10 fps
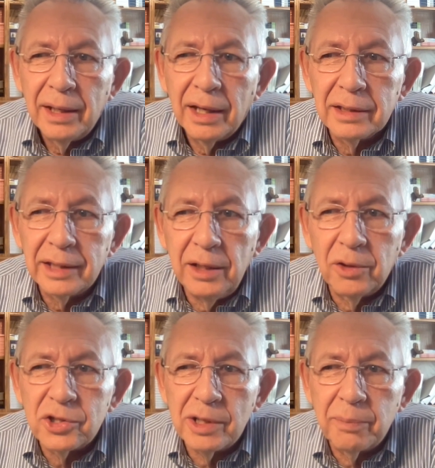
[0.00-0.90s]

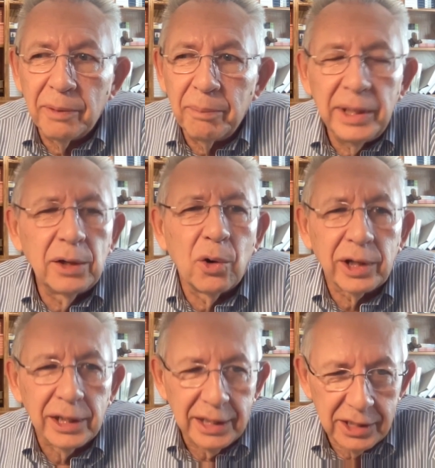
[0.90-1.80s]
leadership of big
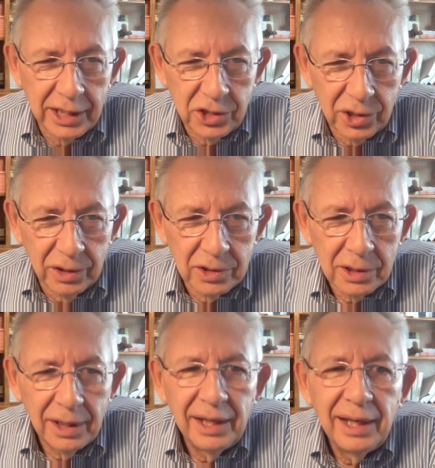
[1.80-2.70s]
organizations,
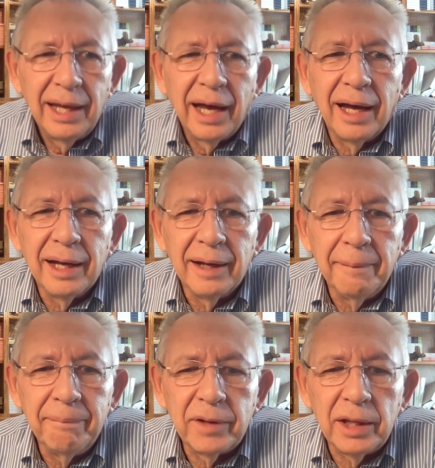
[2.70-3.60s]

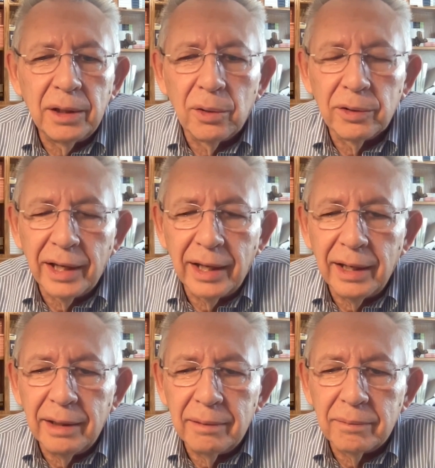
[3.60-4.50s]

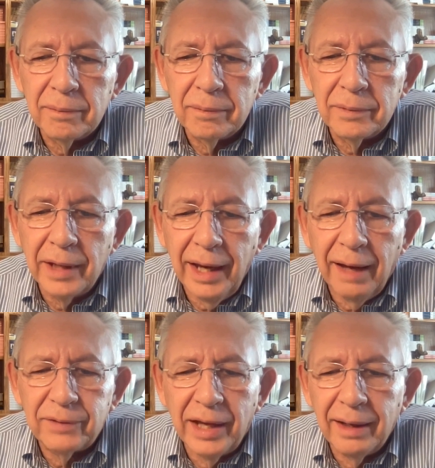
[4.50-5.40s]
they
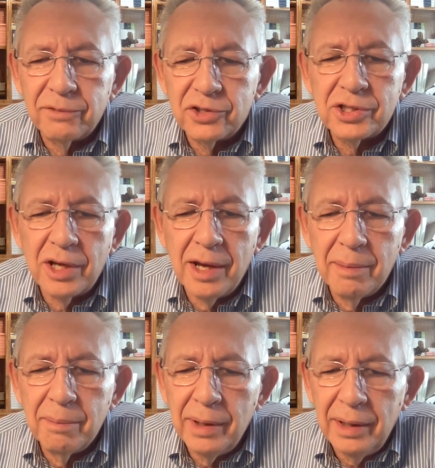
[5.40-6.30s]
have to have
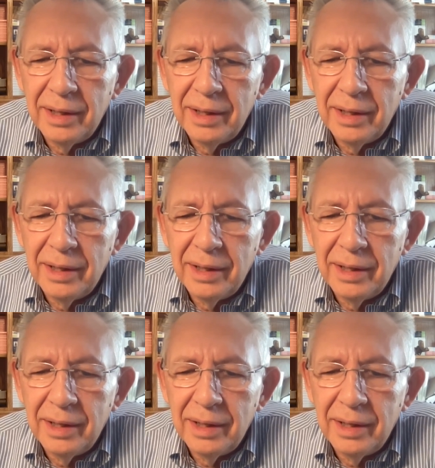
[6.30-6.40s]
some